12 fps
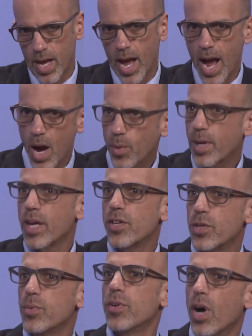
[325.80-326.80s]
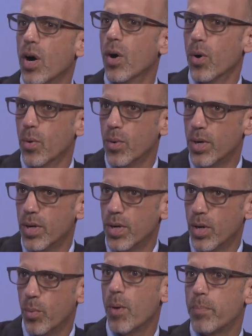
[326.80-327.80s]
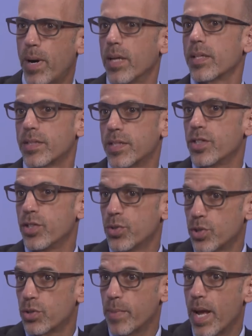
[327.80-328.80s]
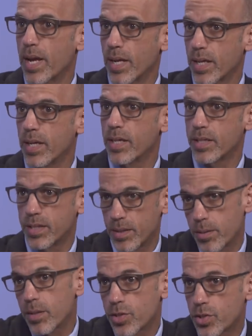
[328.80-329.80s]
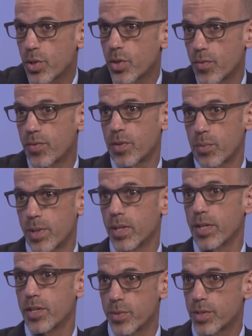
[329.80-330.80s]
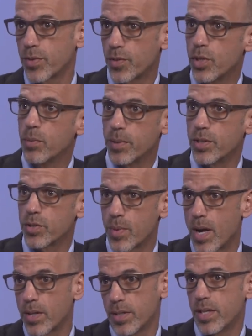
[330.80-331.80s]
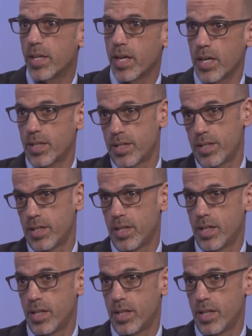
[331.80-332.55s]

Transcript: how can you know what policies you should make to serve the real interests of humans rather than econs?